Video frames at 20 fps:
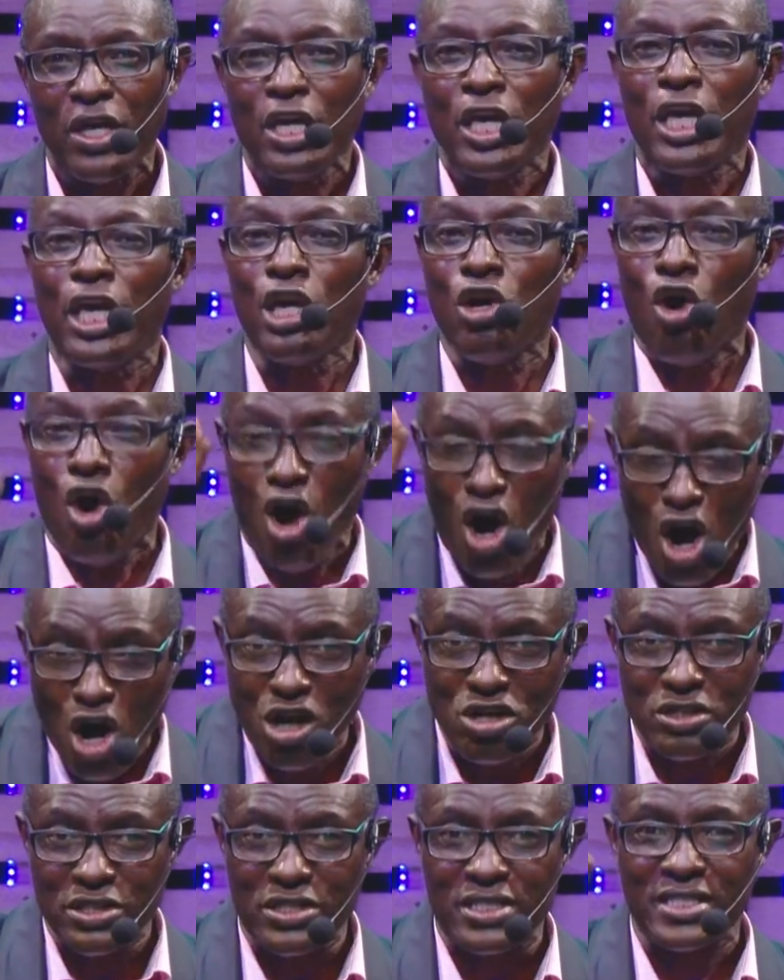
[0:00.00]
He
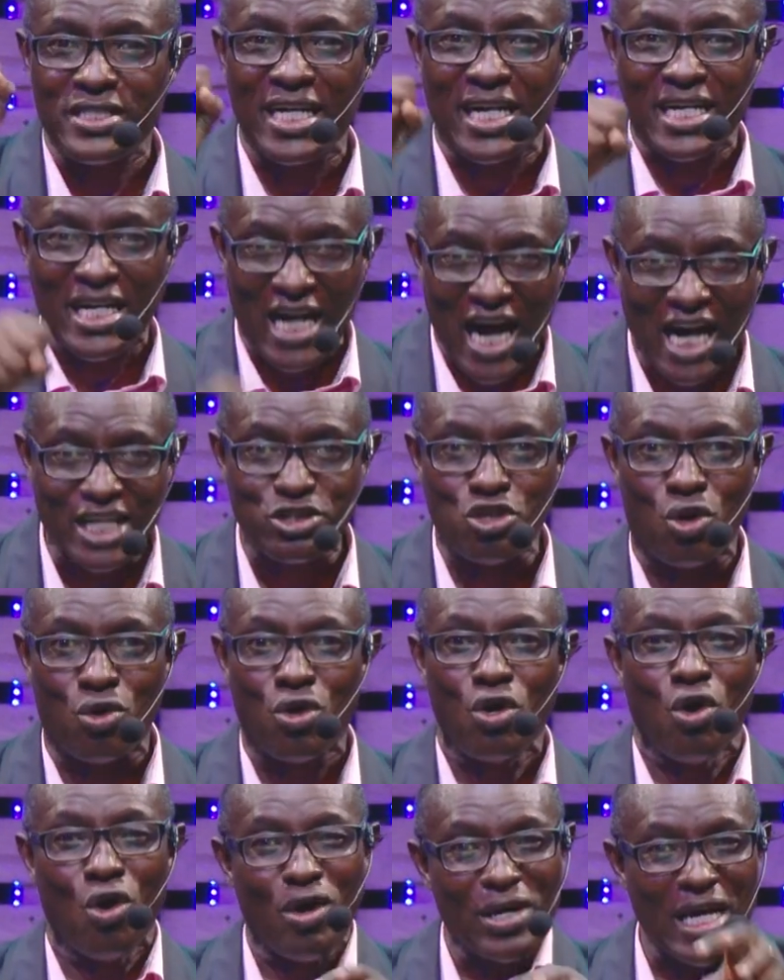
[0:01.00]
owns the cattle
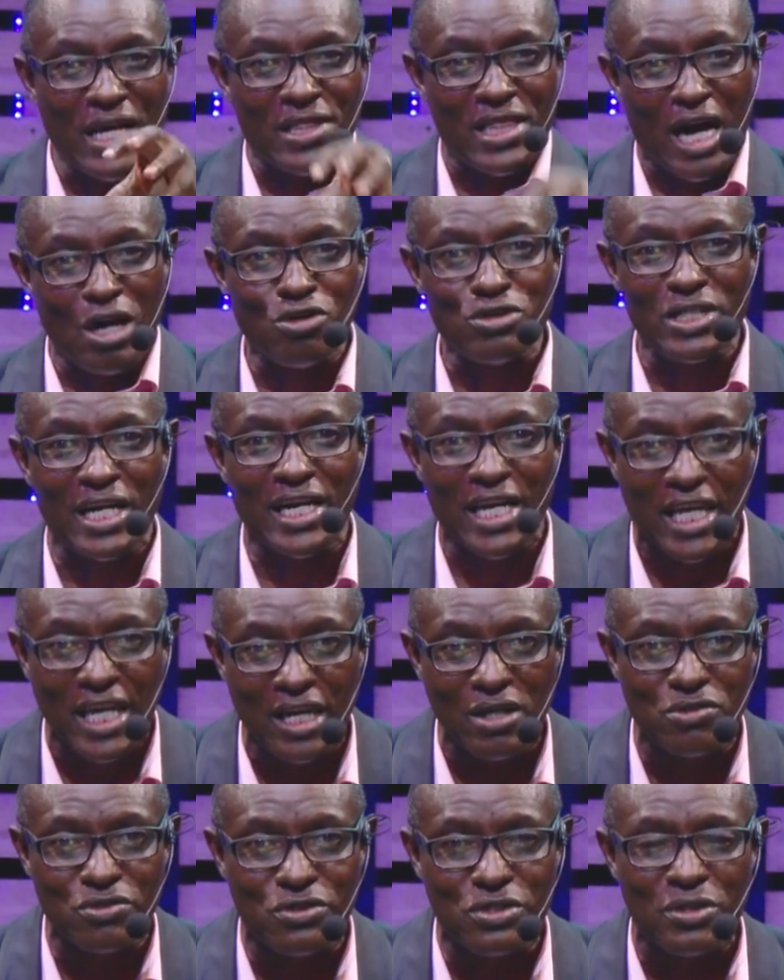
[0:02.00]
on a thousand
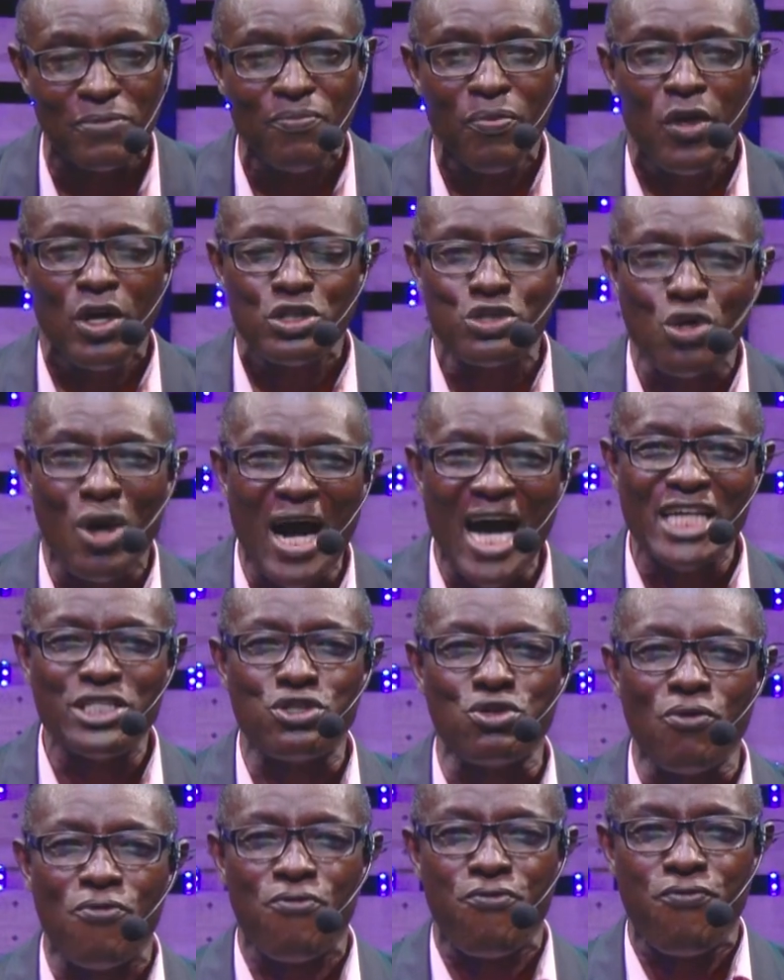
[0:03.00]
hills. So
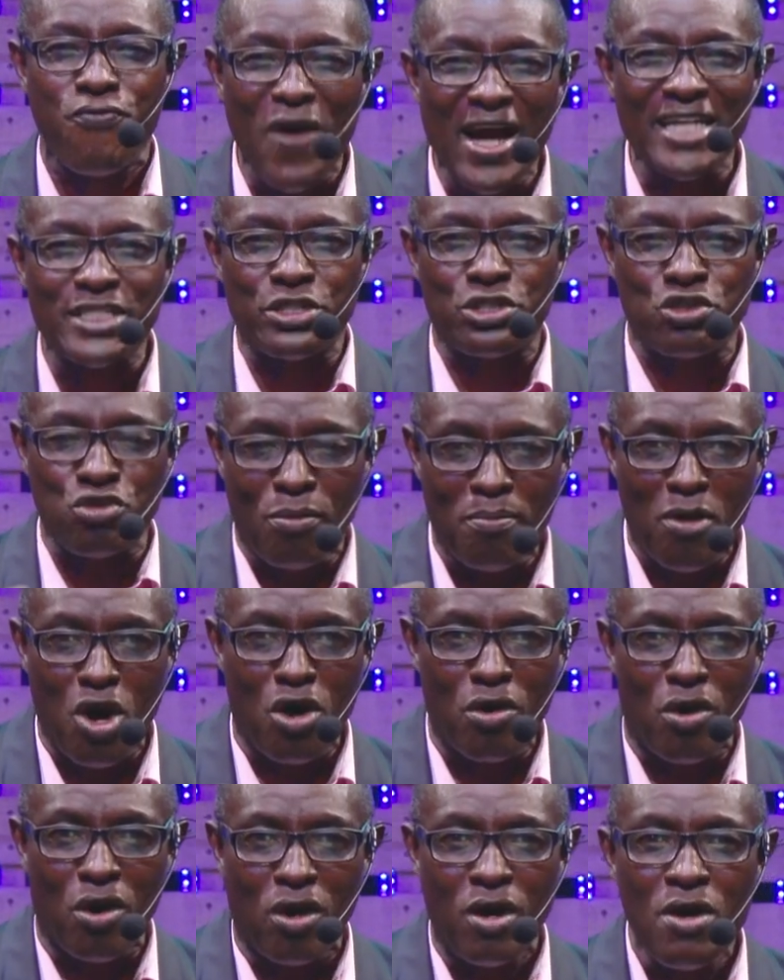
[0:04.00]
as you face
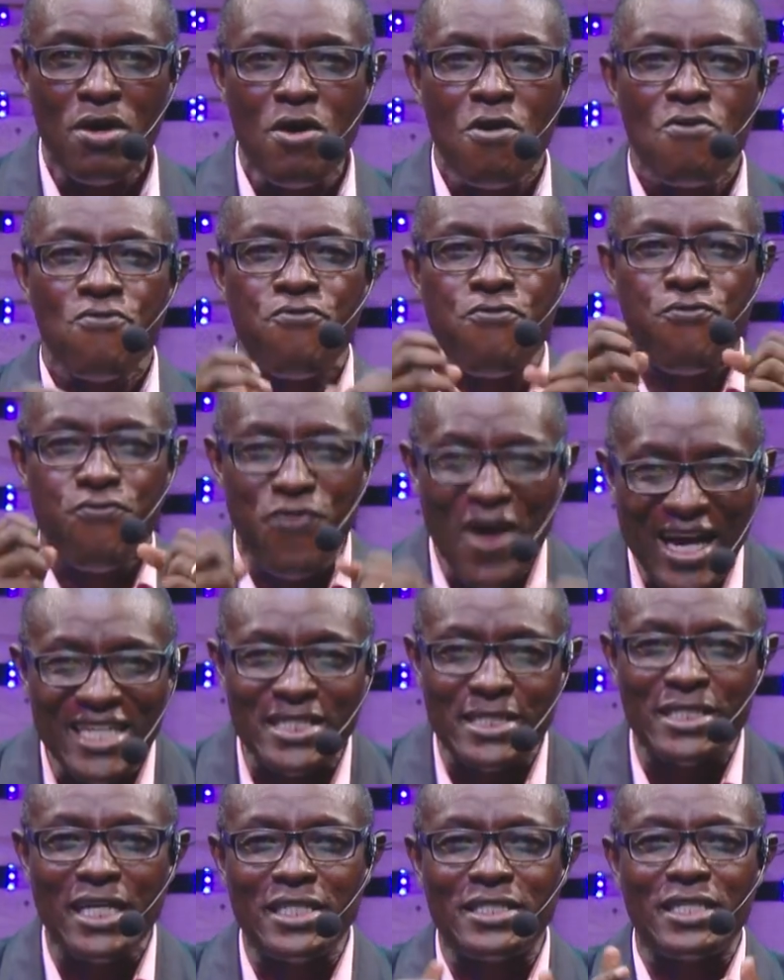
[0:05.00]
tomorrow,
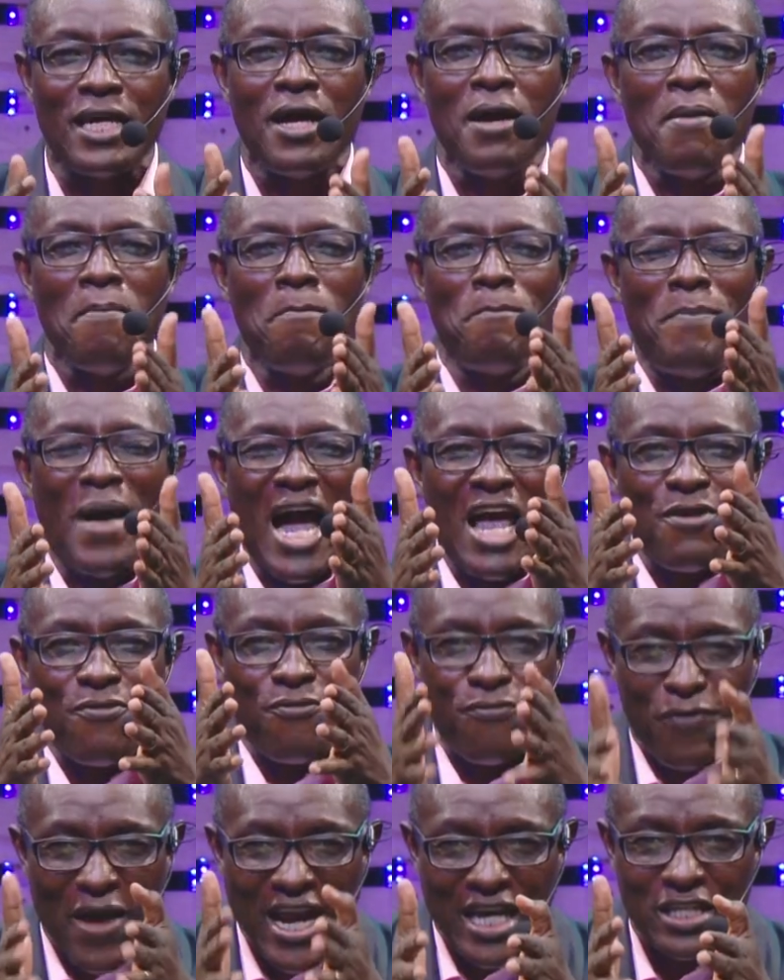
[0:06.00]
face it by
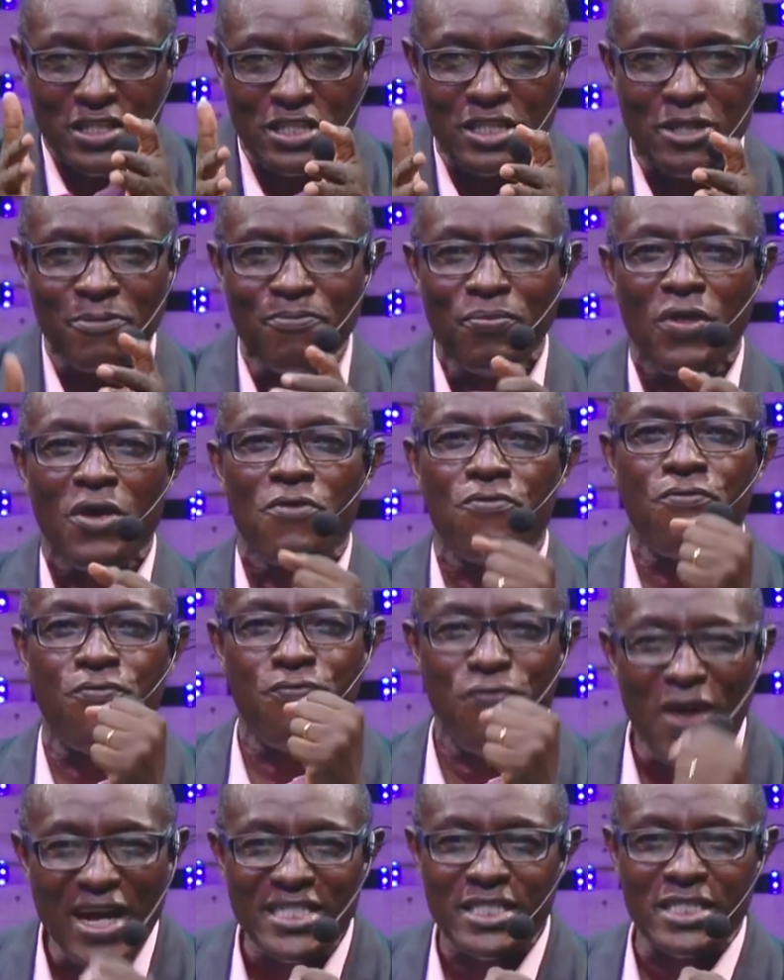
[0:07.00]
faith,
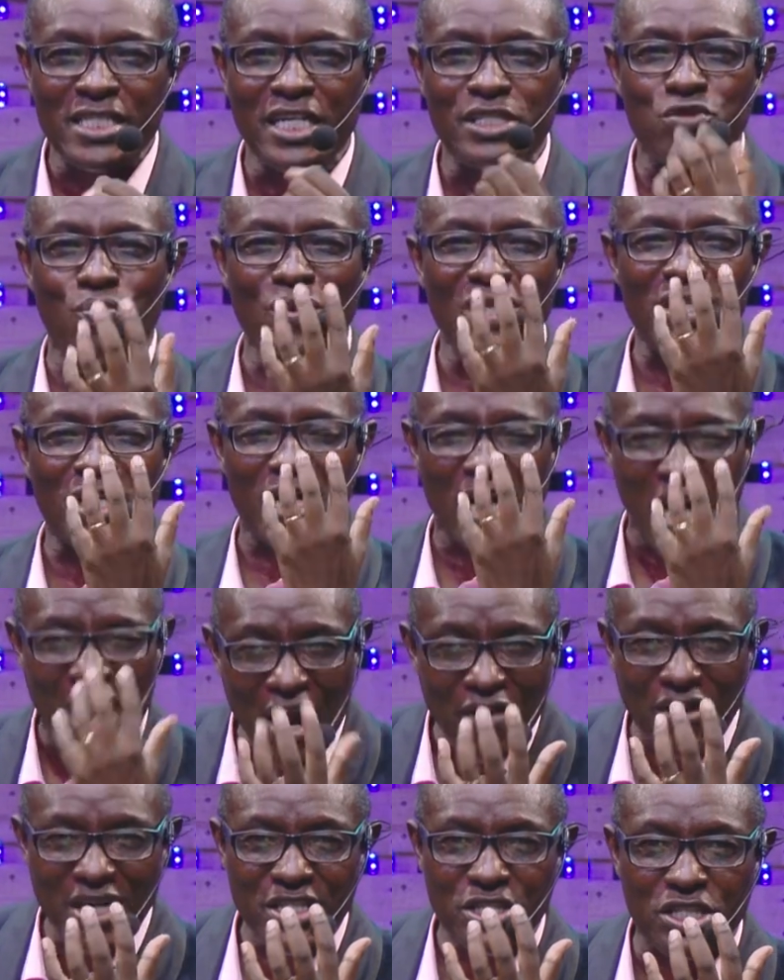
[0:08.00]
face it with
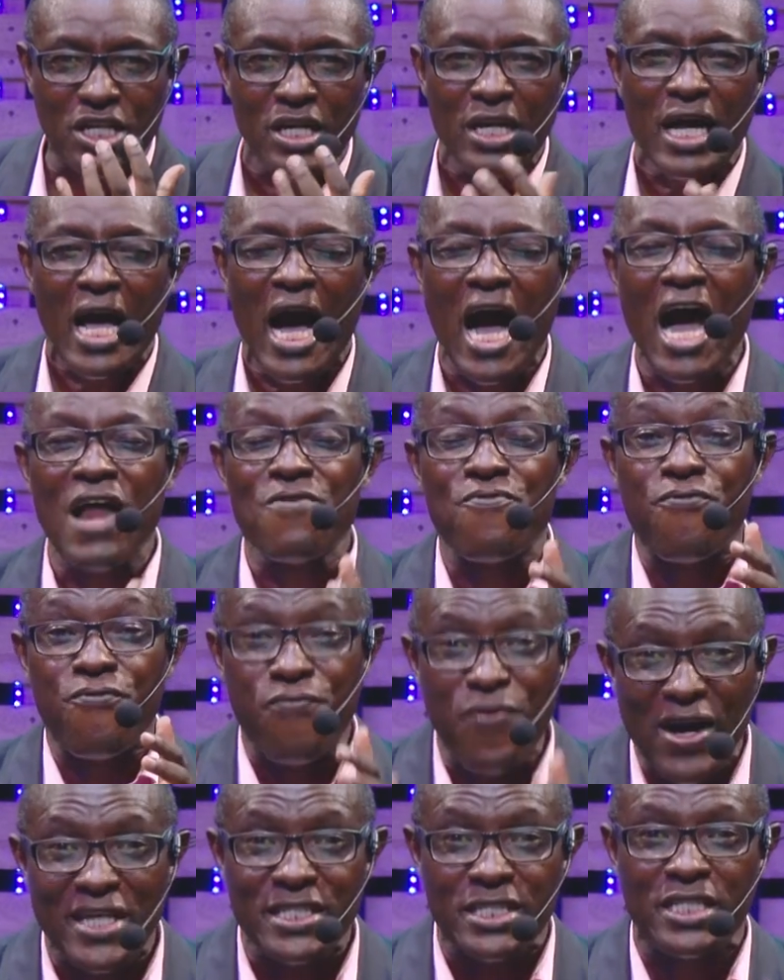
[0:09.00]
courage, and
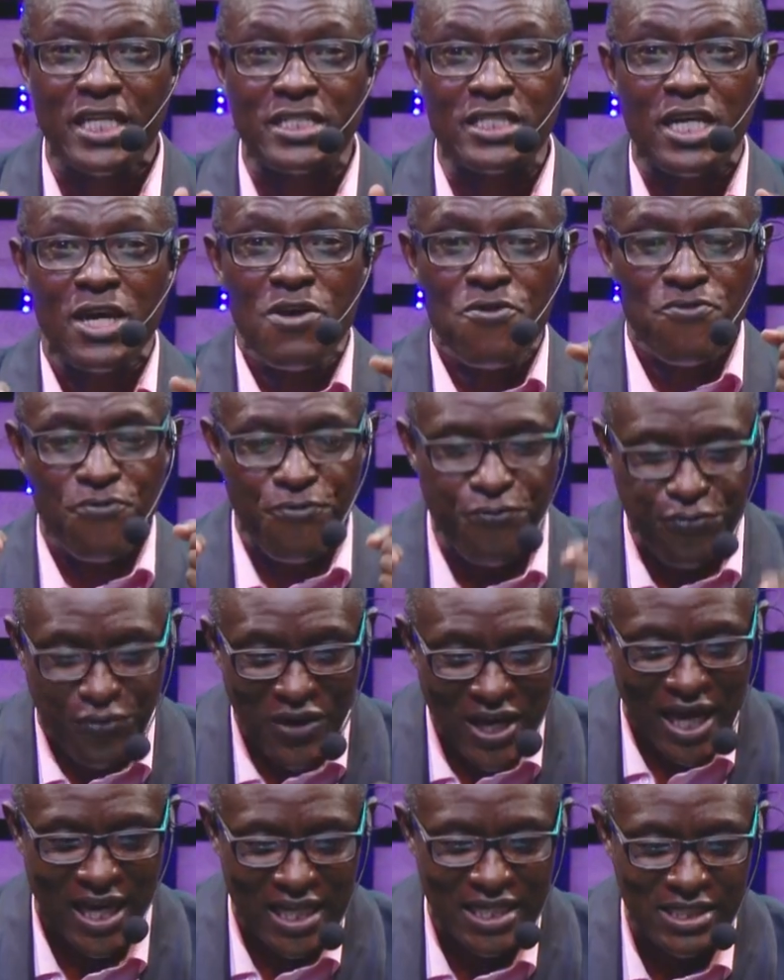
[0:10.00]
face it
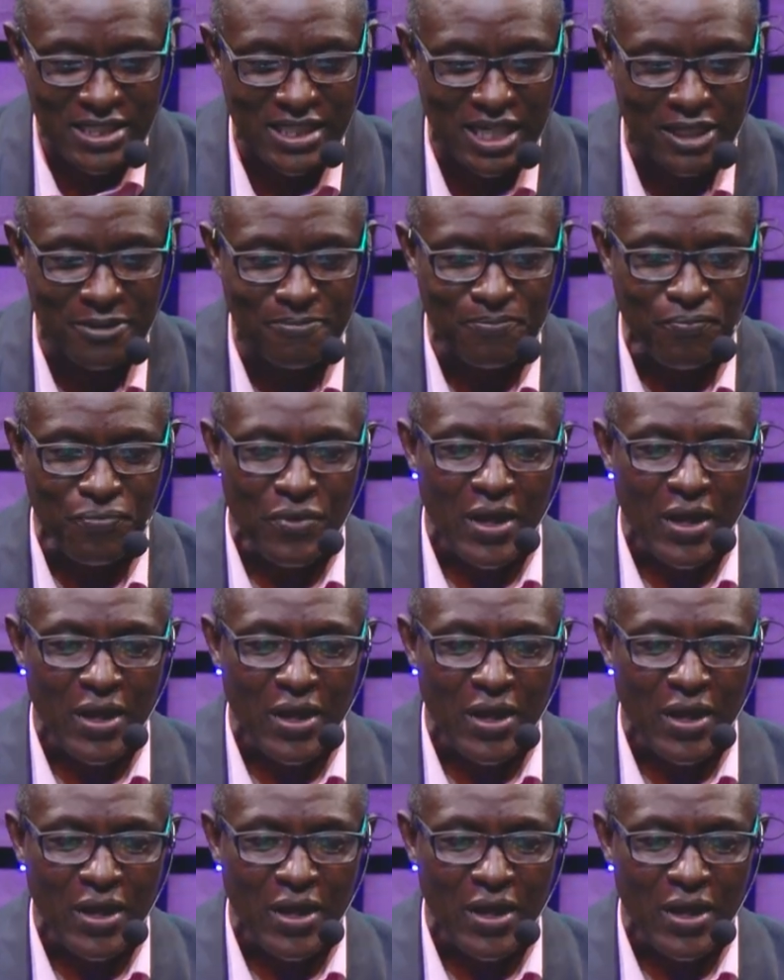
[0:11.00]
fearlessly.